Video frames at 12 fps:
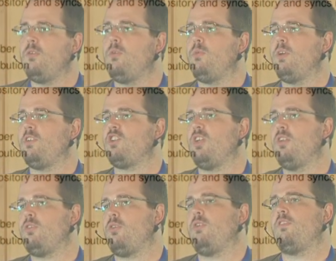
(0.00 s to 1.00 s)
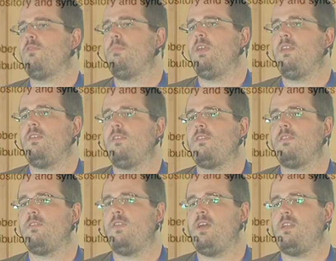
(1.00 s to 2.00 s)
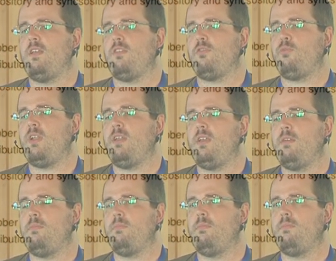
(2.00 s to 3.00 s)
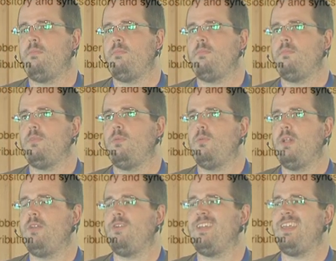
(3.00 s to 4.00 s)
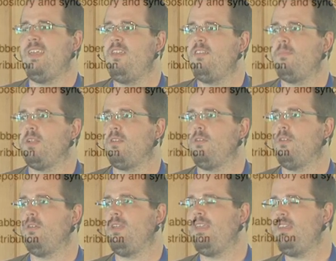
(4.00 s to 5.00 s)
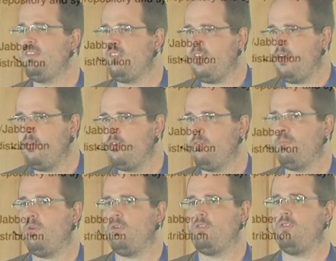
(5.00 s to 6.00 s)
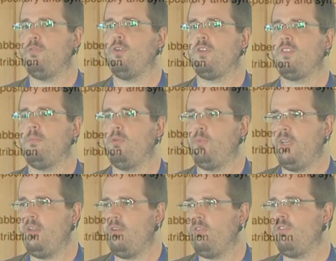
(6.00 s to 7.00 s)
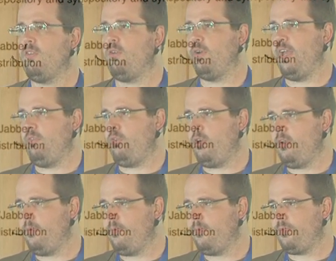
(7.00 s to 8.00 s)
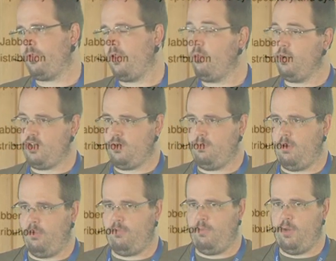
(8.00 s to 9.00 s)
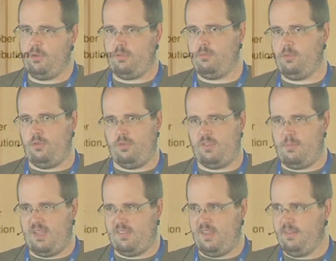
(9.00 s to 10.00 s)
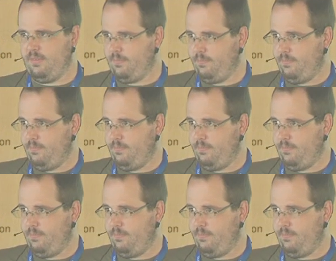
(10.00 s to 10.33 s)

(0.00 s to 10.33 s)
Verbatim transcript: which in turns means that it's really, well, not easy, but easier to port to, for example, Windows or Android, which both work to some extent